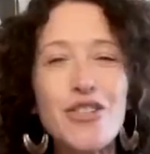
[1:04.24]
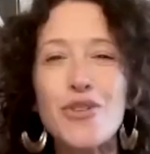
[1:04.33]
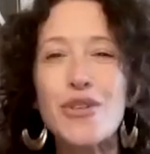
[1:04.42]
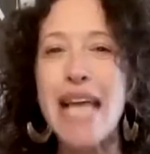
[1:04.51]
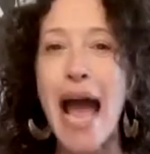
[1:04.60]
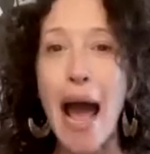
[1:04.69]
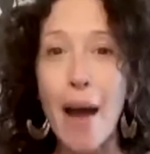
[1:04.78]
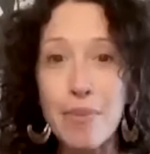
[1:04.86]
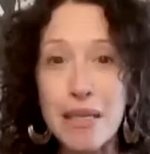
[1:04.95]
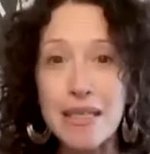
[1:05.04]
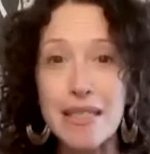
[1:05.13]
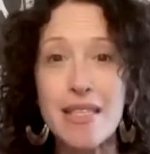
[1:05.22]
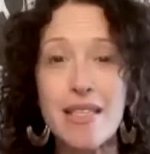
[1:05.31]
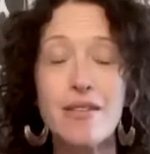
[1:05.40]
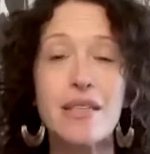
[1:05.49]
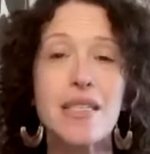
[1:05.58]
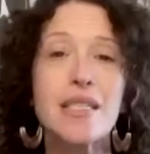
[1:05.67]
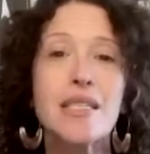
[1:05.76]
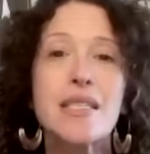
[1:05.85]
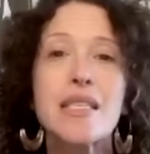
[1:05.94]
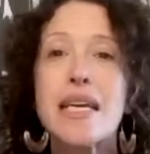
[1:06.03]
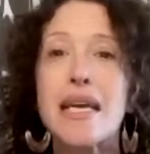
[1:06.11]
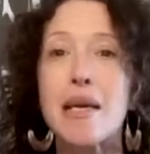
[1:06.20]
choice happens, there is the